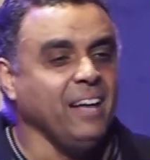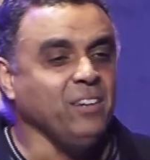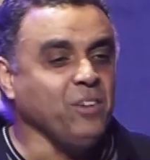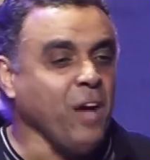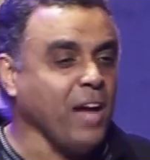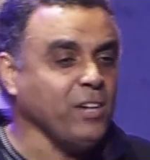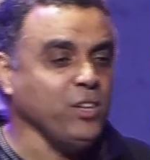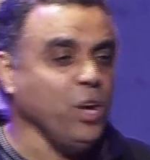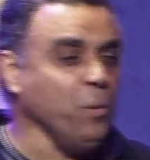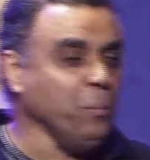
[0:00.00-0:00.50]

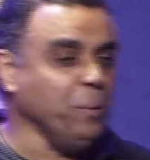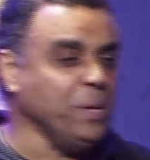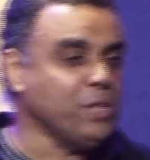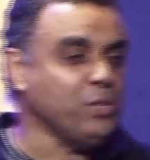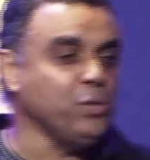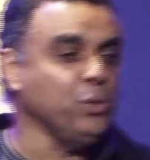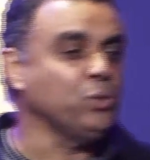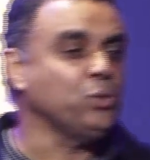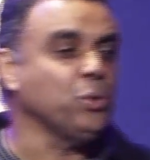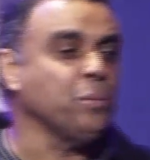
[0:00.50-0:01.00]
I don't wish
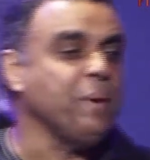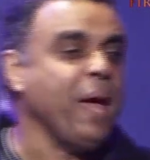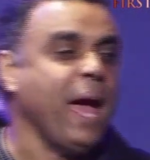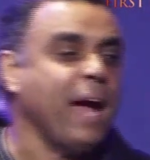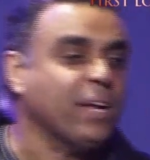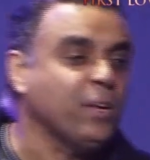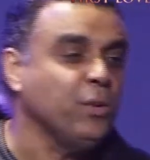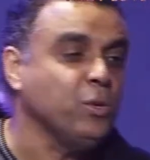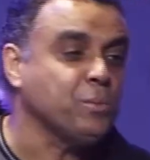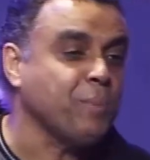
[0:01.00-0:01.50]
you to be
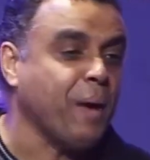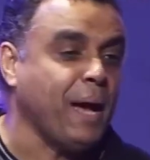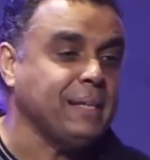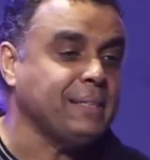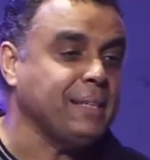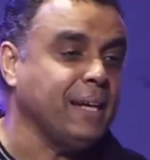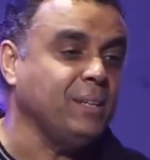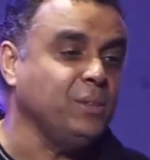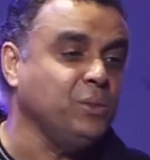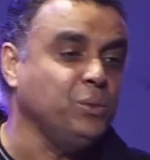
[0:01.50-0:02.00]
accused, but I
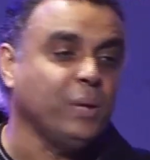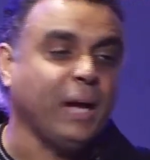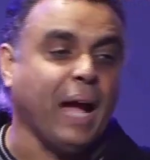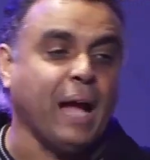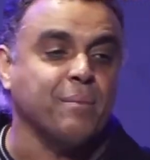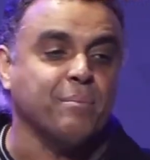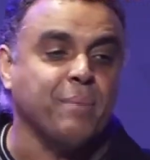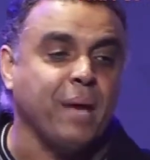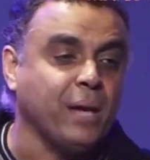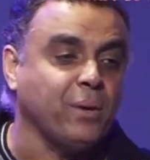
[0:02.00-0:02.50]
tell you, you
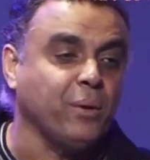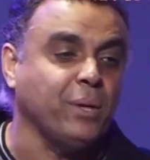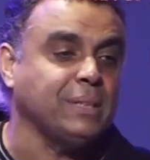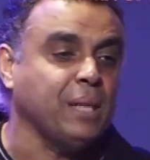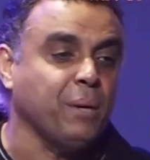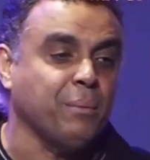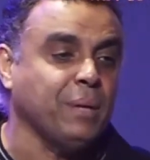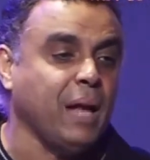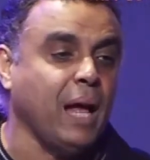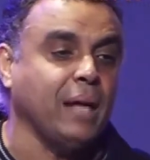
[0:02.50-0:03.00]
can't be
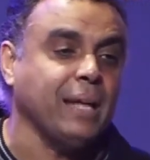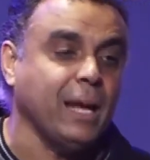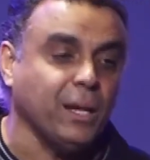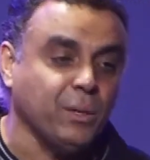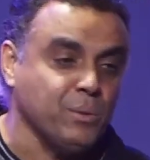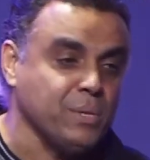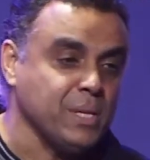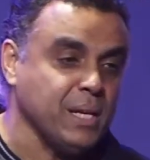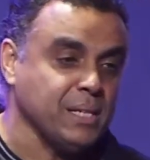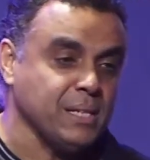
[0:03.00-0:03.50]
anointed without
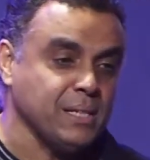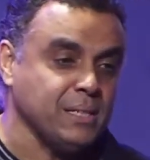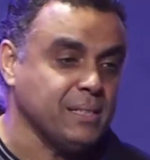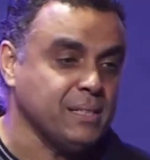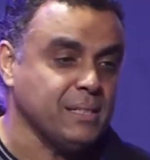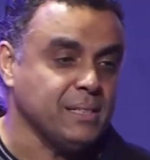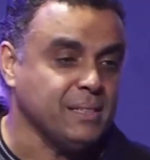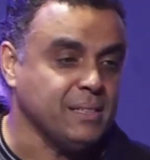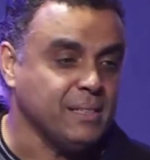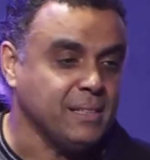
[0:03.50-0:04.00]
accusations.
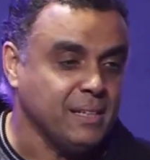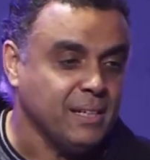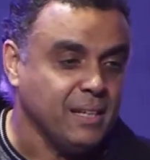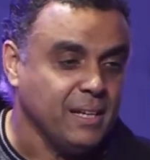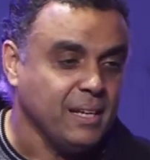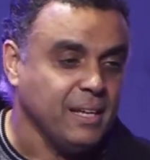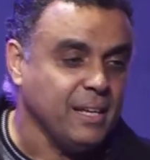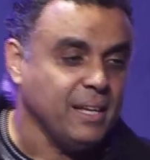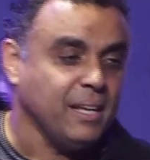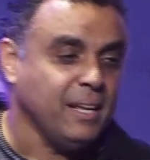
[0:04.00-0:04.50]

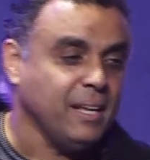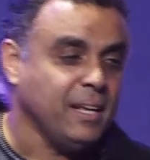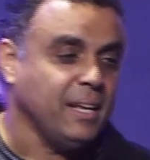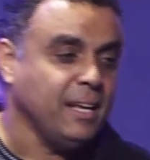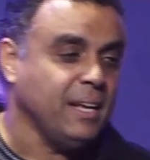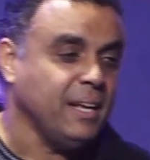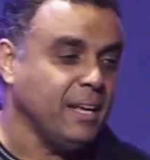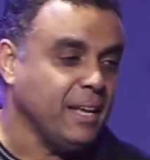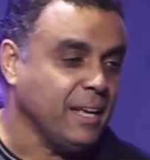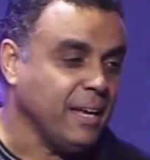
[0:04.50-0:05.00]

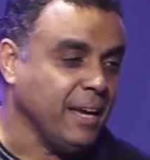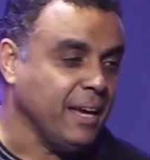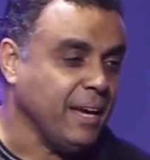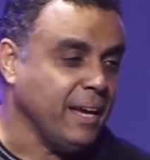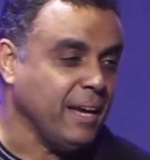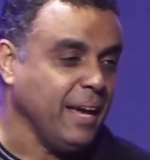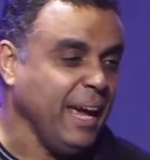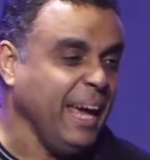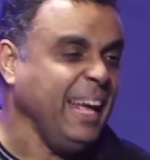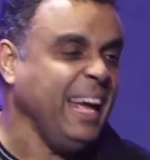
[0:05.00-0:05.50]
Yeah,
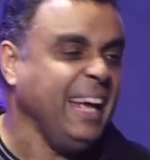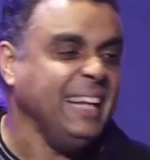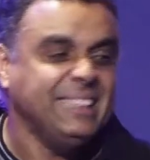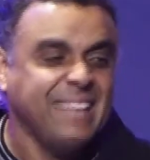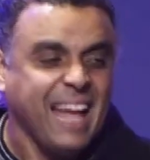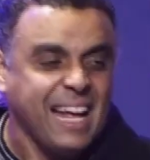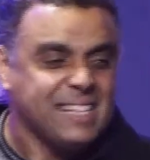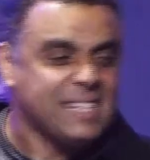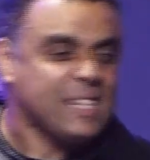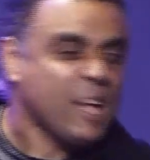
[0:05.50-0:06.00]
it
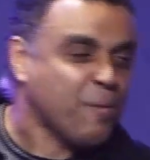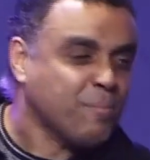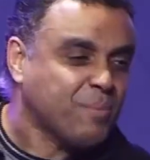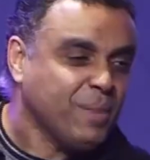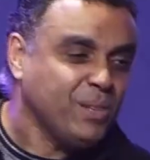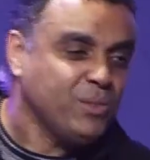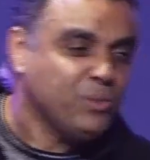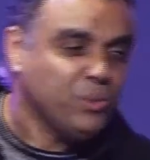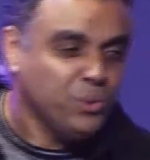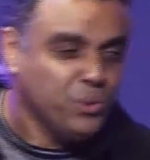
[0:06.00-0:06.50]
does
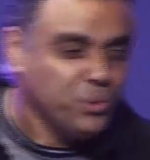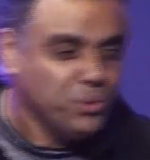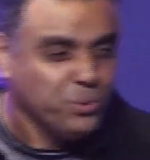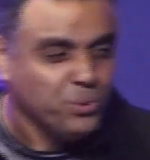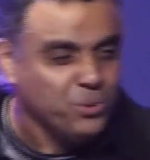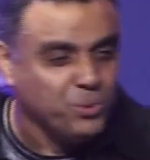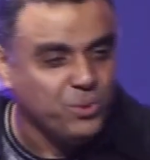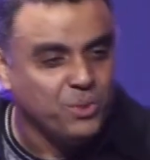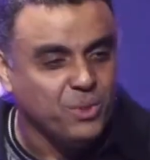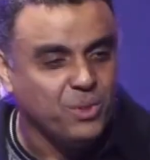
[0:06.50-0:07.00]
something to you.
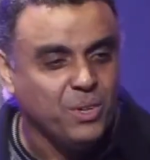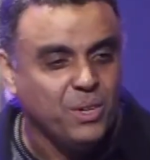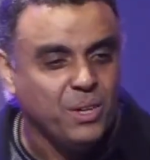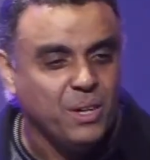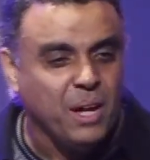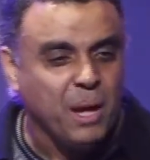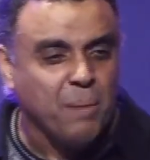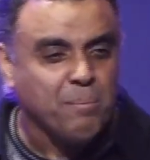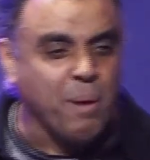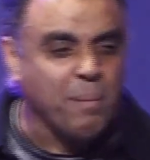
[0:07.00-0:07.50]

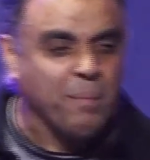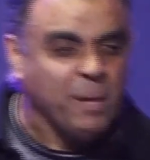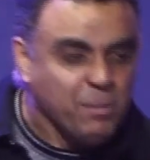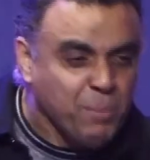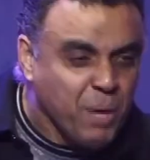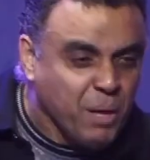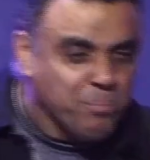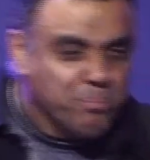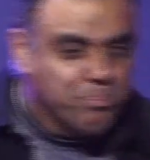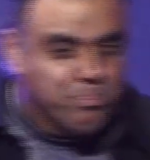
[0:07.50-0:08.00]
Maybe
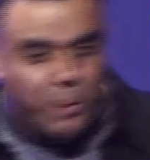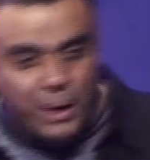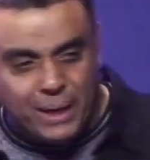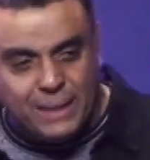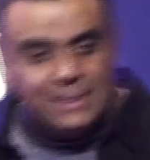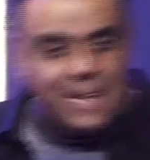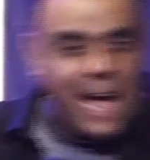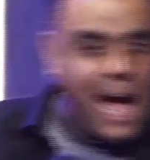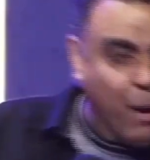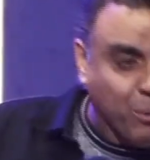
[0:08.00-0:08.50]
it
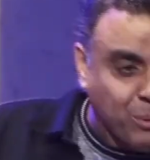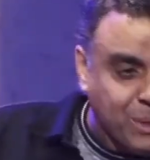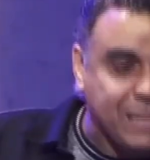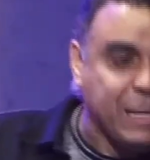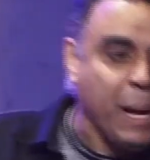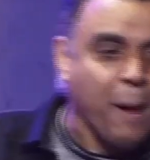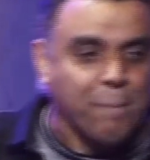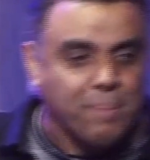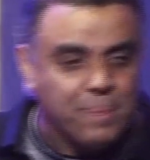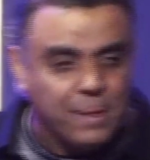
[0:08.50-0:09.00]
brings out
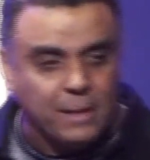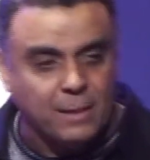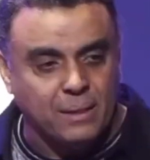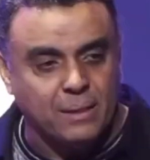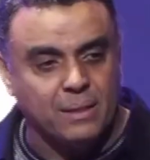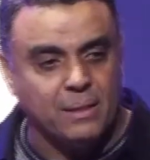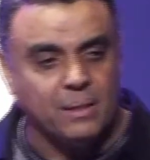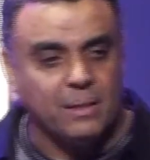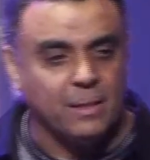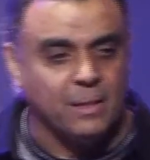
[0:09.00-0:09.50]
something.
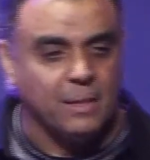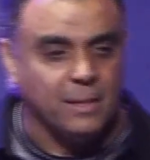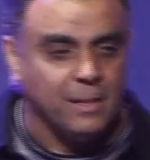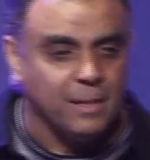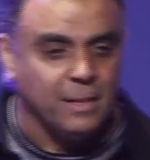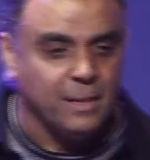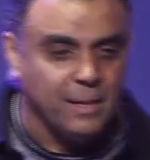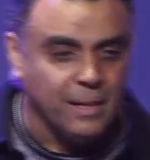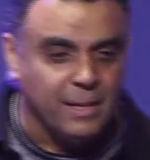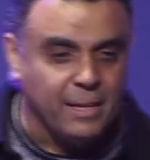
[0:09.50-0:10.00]

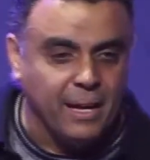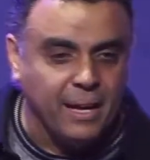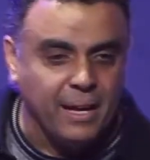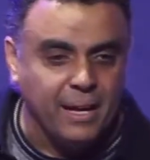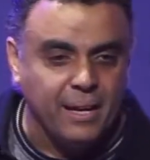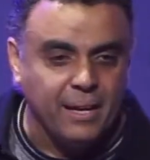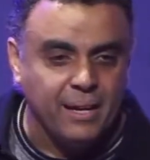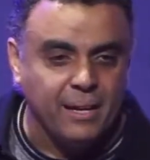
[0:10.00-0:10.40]
Yeah.